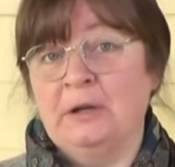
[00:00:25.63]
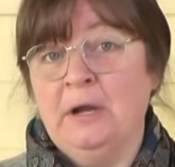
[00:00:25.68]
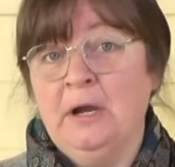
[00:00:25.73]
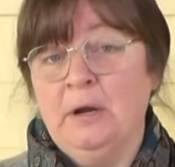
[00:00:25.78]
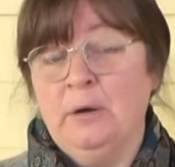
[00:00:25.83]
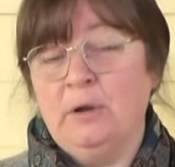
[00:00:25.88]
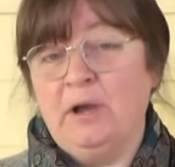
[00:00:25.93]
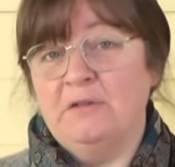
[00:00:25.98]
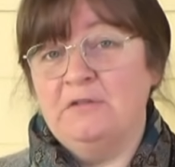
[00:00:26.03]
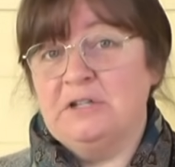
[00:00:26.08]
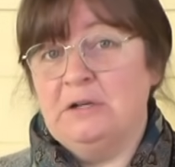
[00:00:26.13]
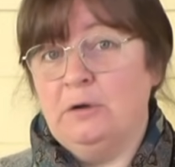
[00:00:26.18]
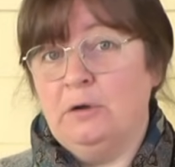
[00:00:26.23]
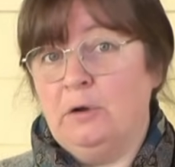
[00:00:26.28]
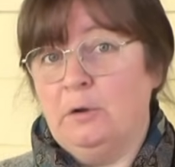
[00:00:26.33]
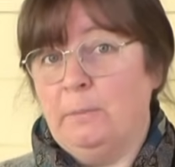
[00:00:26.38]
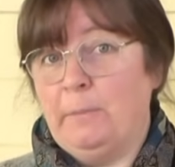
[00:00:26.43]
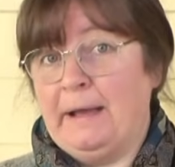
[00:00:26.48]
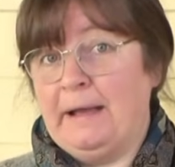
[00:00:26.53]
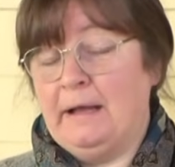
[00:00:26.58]
I'm going to
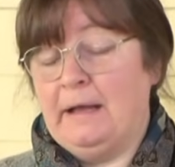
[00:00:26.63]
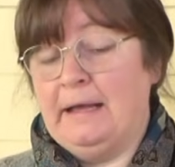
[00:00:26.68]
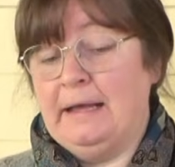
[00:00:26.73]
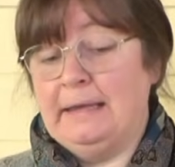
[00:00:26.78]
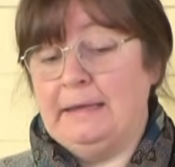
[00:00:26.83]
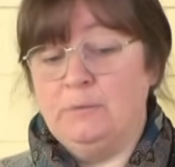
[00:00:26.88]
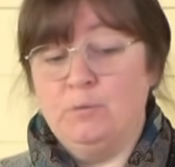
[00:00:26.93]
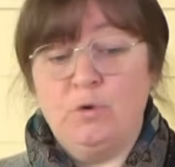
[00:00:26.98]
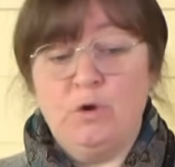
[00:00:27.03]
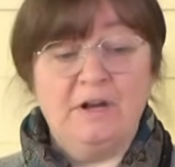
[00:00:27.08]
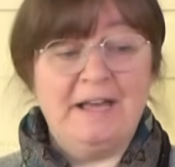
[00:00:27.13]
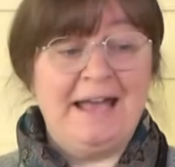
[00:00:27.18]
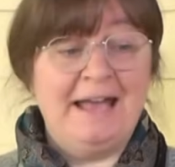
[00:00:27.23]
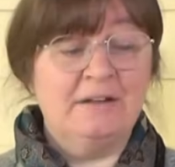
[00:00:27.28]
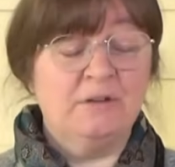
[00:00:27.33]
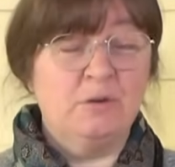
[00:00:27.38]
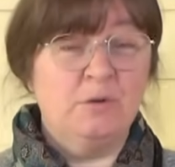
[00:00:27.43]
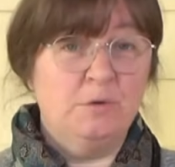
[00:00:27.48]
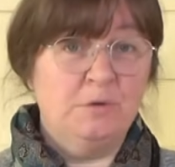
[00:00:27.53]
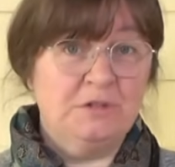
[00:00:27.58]
look about what
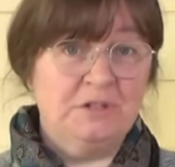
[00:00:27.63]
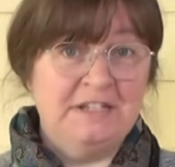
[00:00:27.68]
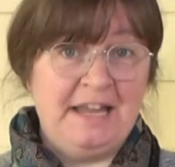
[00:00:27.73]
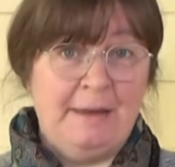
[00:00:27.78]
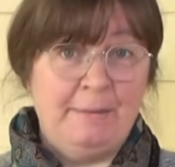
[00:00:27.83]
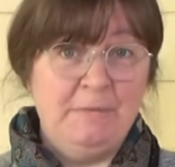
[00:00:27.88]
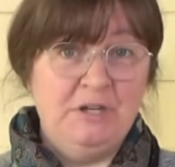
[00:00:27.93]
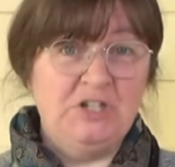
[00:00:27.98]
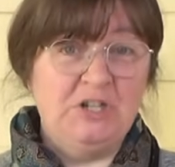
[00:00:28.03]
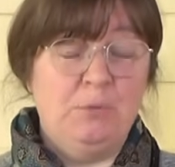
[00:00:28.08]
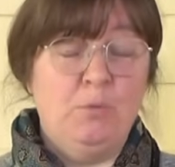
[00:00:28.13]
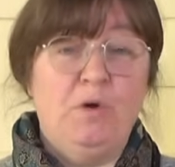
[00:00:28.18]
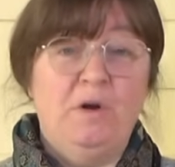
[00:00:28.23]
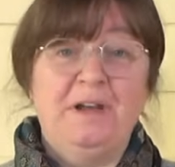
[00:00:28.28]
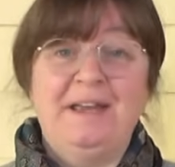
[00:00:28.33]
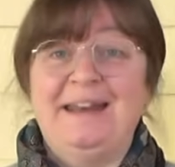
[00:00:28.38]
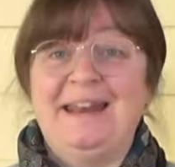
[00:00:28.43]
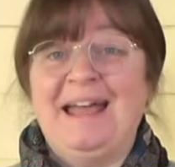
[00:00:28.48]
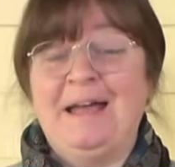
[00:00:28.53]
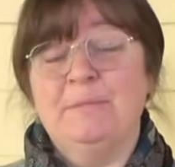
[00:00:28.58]
can cause damage and
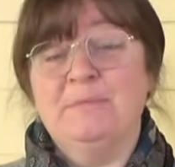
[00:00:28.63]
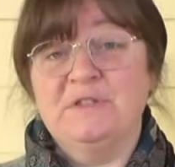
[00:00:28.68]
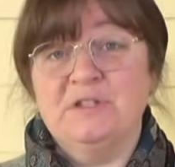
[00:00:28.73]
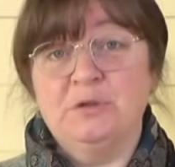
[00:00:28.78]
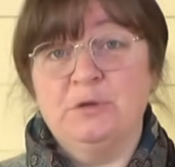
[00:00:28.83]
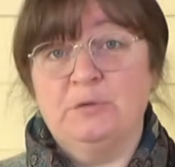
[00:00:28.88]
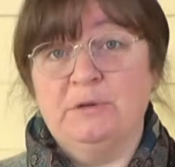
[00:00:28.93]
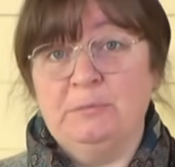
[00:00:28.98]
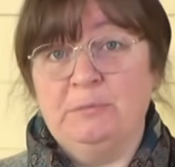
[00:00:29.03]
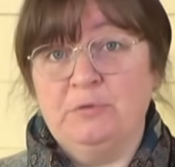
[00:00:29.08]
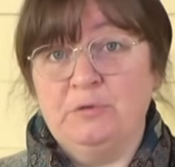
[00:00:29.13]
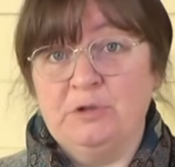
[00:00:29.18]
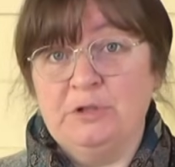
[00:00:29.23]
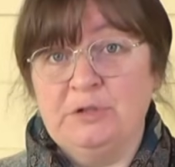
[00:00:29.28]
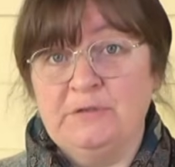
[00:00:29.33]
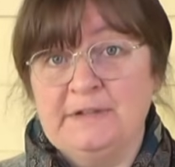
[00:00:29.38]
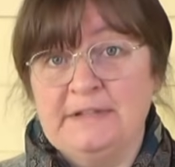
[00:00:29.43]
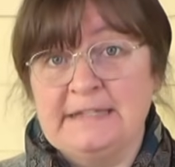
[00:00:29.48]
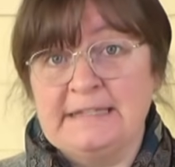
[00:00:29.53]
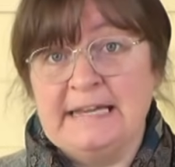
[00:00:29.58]
what can happen to your
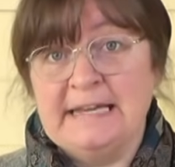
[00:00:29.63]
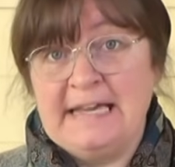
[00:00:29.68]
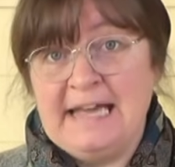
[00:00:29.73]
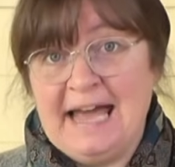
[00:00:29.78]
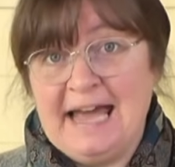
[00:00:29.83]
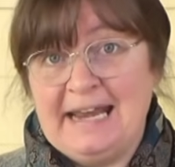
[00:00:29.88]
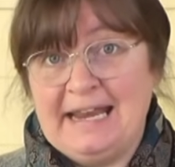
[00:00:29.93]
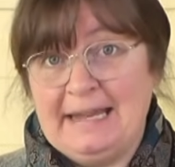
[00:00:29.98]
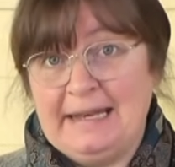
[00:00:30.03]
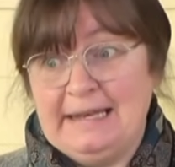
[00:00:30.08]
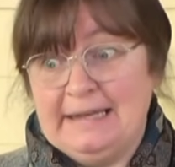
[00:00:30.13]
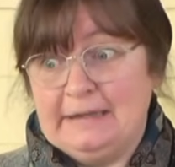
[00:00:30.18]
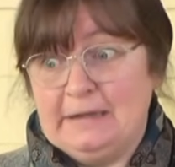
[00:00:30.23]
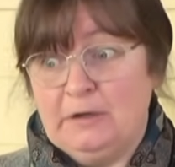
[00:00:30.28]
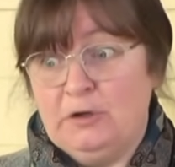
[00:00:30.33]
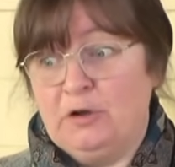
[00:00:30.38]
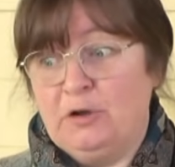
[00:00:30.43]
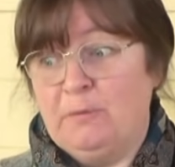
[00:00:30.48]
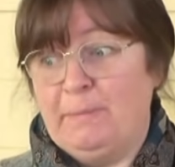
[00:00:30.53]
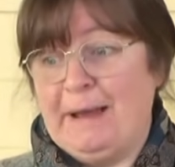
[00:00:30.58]
embroideries, and a
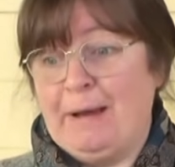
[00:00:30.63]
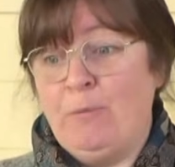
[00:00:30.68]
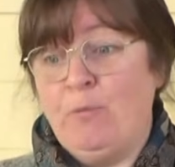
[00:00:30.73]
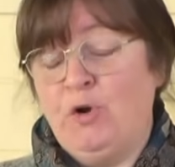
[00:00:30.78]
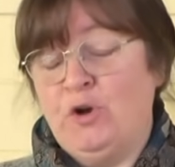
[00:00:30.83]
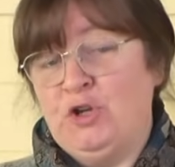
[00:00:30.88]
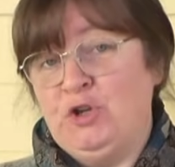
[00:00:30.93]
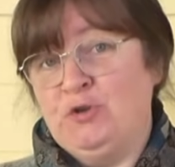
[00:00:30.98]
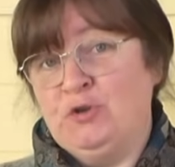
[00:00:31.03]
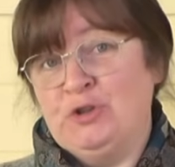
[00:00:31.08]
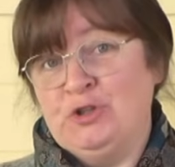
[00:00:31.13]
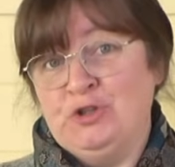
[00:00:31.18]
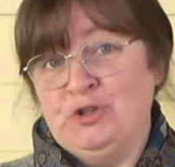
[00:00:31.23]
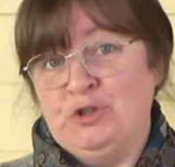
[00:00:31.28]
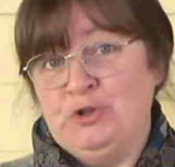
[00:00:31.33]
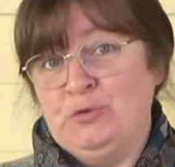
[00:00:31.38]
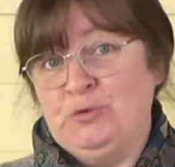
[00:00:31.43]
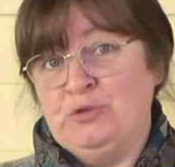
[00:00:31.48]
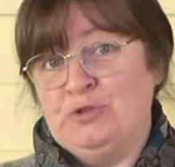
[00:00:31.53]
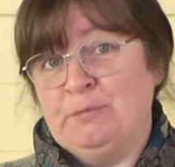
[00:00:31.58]
little look about what you can
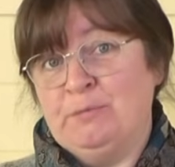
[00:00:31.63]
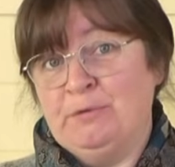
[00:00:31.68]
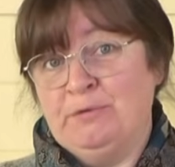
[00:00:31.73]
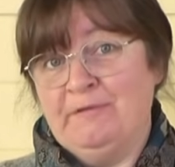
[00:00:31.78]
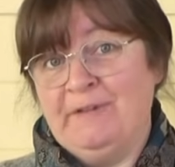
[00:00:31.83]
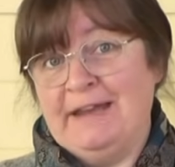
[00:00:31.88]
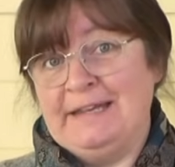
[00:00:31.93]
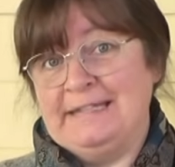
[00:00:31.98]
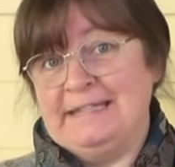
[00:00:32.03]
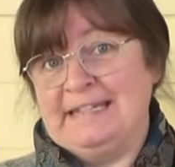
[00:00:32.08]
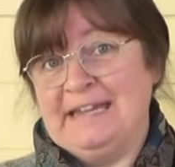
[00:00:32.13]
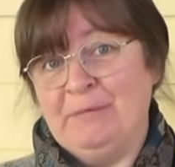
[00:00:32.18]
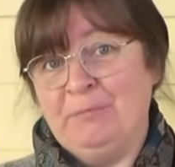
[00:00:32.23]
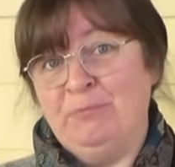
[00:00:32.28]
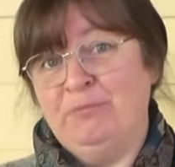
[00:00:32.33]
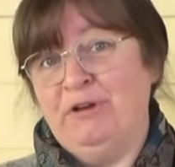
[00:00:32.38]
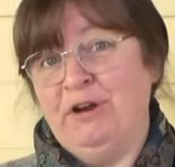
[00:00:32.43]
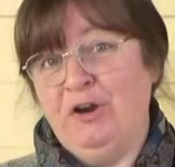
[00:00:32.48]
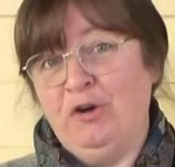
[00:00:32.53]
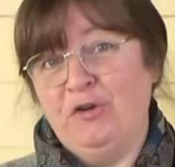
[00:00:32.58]
do to prevent it
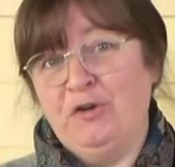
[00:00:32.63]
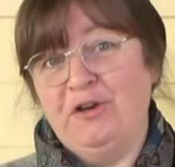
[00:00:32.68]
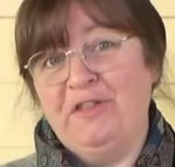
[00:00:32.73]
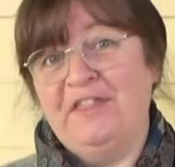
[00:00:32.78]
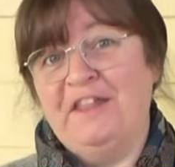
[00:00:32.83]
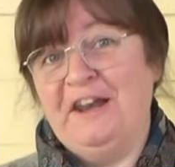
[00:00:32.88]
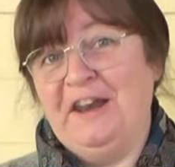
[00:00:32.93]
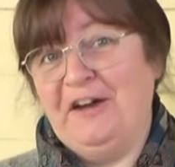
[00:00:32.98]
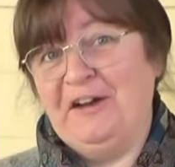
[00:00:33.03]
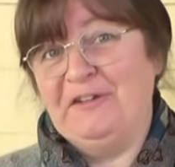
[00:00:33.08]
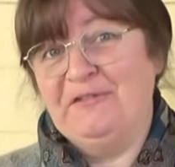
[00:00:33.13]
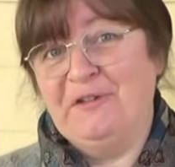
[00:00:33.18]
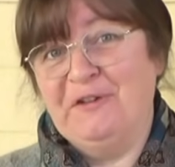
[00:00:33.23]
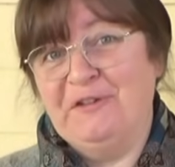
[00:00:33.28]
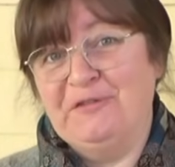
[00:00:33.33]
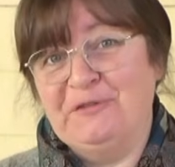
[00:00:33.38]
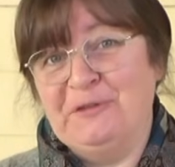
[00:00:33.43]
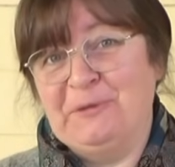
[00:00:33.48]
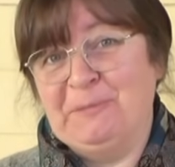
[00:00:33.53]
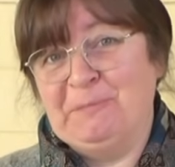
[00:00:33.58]
and prolong the life
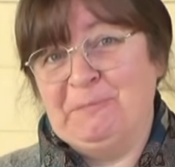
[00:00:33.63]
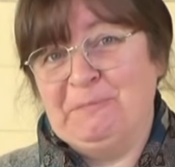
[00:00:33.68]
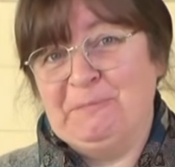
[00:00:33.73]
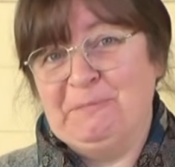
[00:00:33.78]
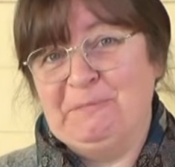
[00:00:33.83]
of them.